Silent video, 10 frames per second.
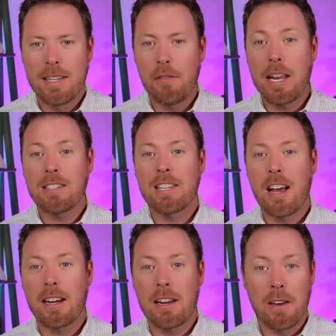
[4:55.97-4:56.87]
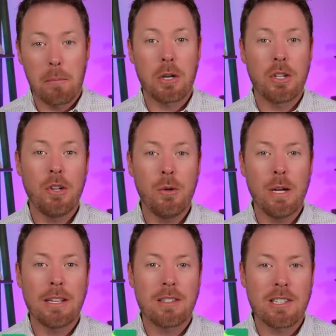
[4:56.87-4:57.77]
Dividend stock number 2
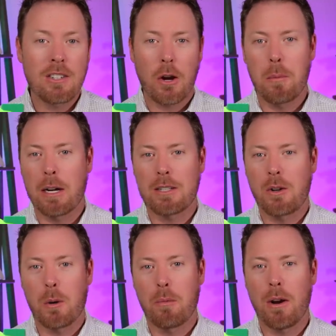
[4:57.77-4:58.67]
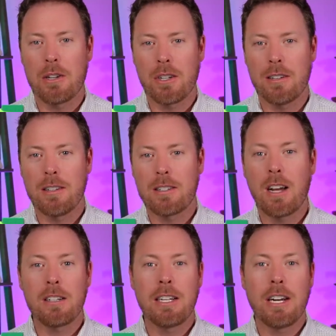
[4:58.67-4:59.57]
is Starbucks Corporation,
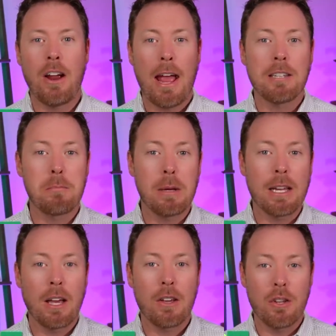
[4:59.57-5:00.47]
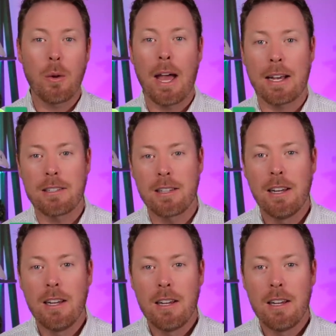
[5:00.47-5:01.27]
stock ticker SBUX.